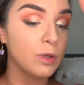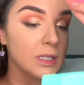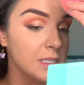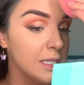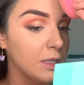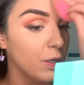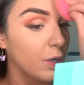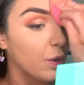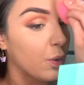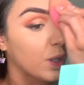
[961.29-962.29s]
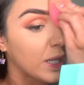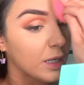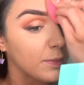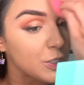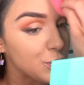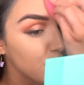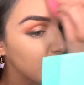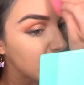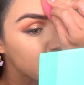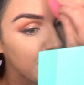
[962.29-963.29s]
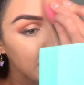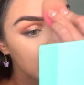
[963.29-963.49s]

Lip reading: Concealer or like my Juvia's Place